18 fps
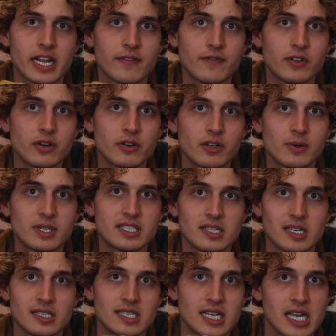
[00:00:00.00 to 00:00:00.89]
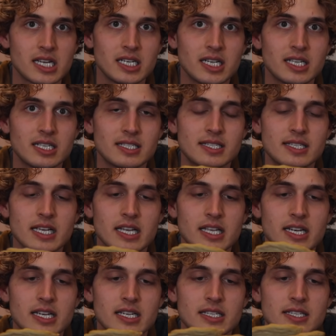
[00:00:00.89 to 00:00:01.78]
If you don't know what seitan is,
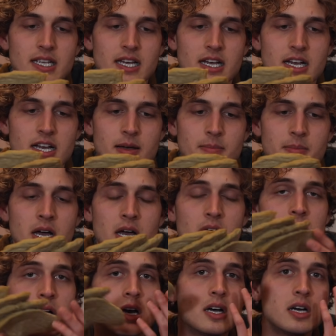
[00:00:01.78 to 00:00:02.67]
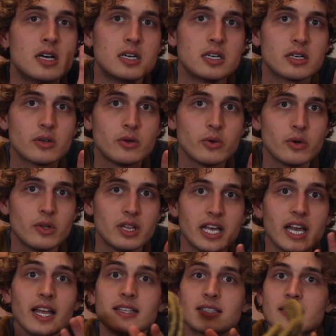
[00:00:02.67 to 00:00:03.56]
it is Google
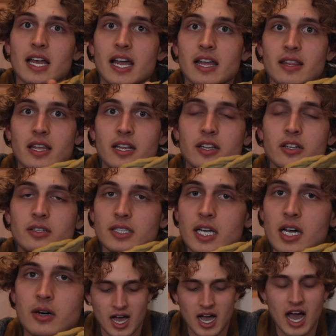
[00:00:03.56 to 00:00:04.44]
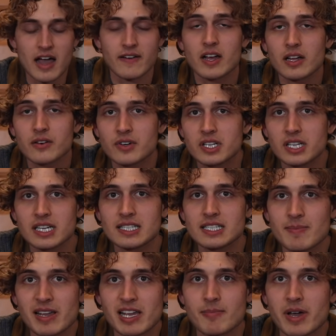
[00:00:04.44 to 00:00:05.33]
it, and then you'll know. I've gotten really
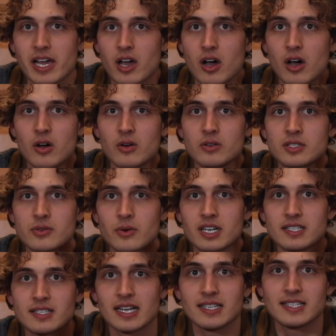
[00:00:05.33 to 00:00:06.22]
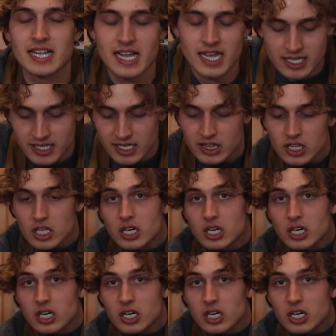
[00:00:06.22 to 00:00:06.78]
into making my own sort of seitan.